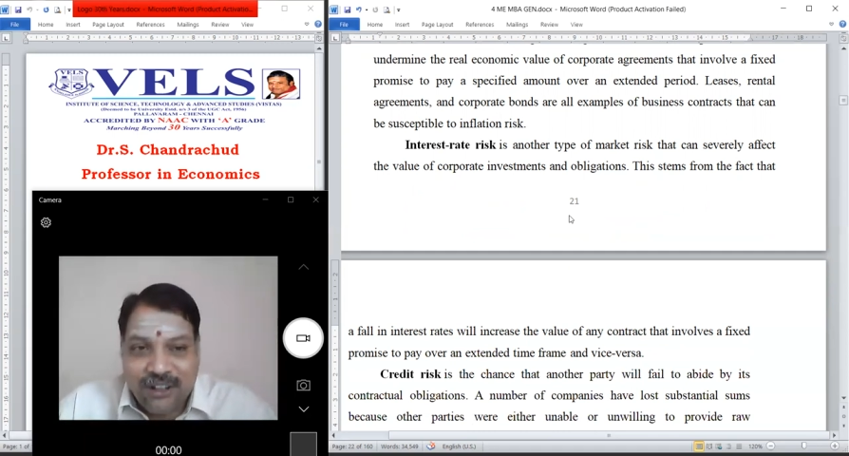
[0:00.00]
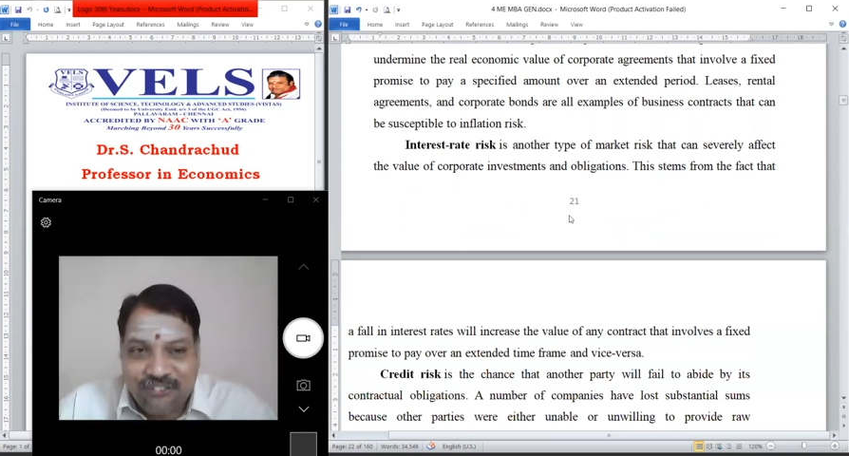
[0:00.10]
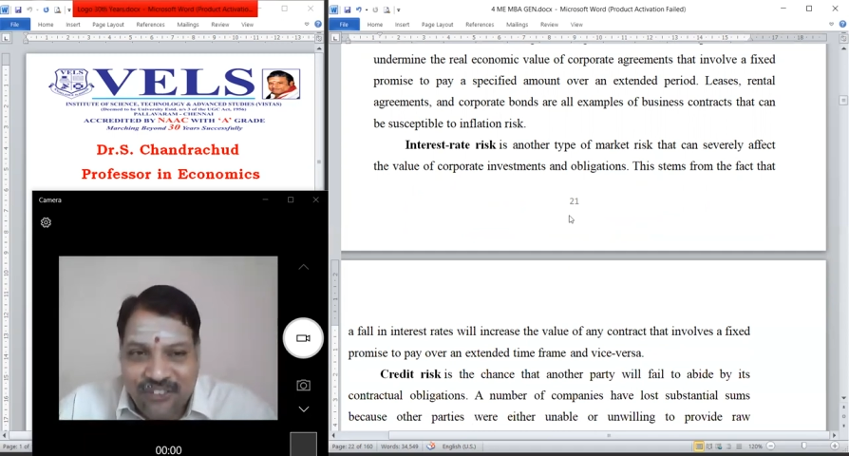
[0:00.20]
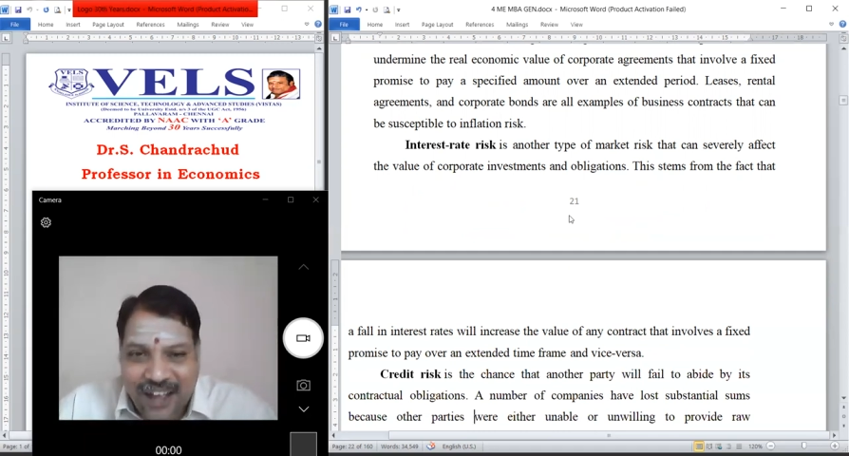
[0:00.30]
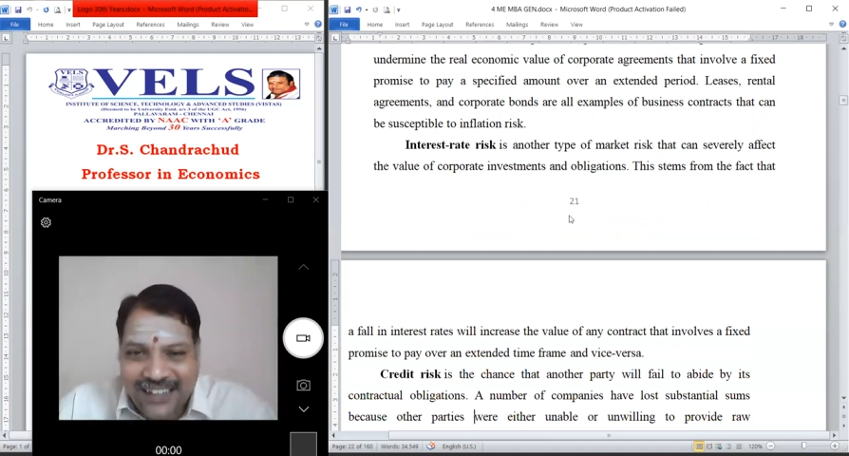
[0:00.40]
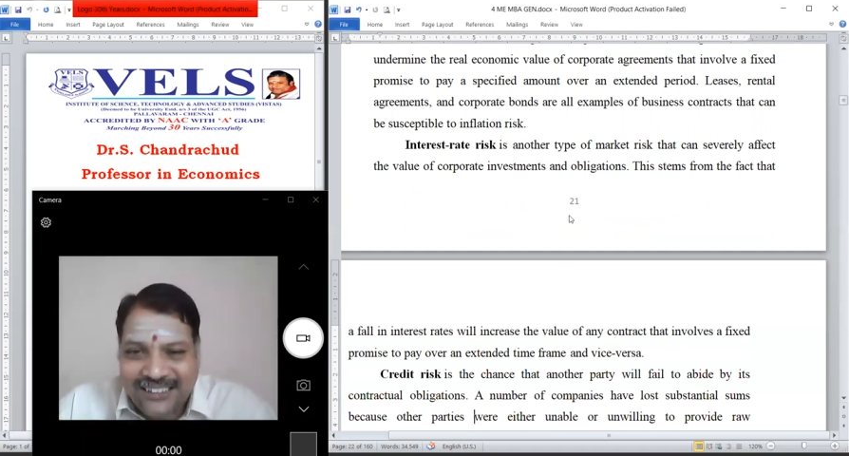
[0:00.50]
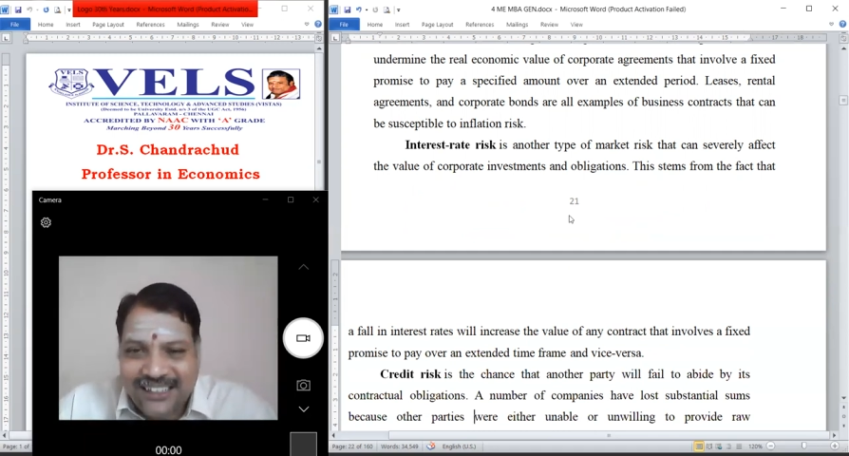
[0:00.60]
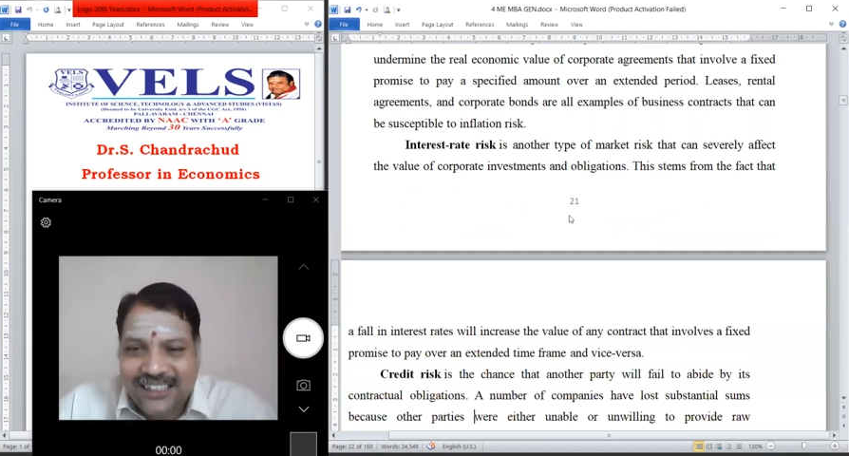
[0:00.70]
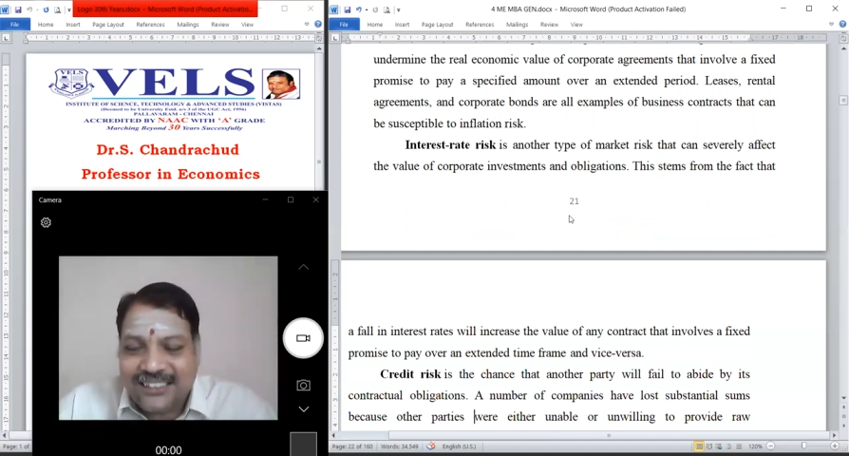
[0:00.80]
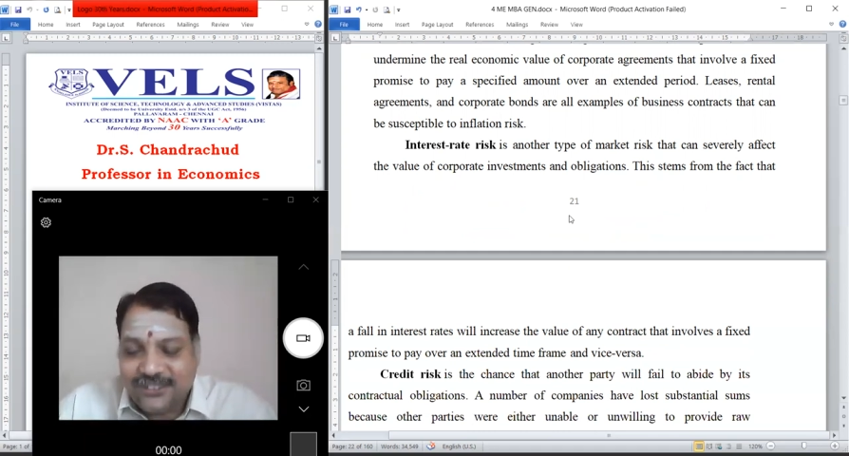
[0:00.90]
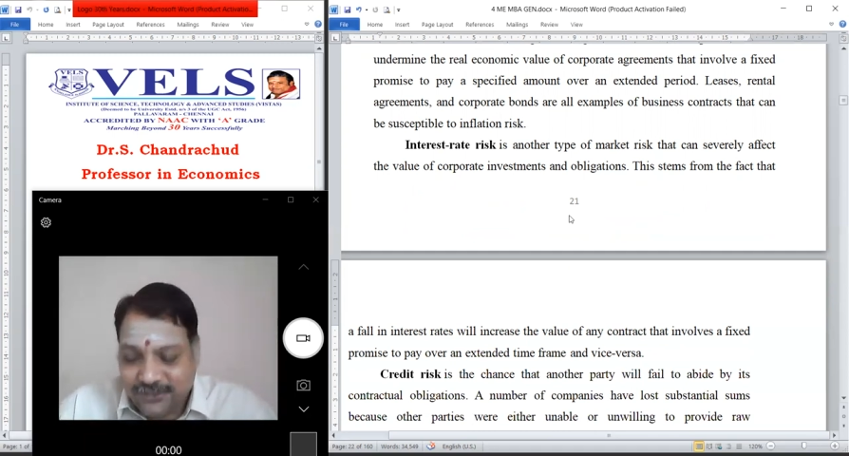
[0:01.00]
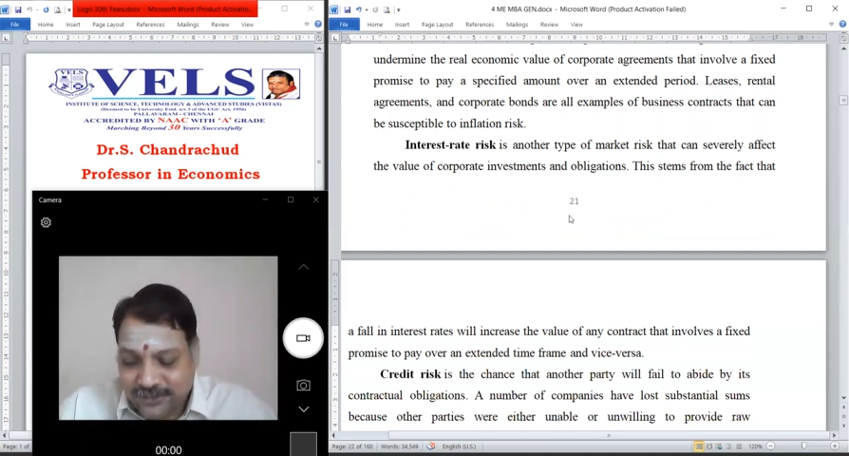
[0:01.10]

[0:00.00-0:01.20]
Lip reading: the fact that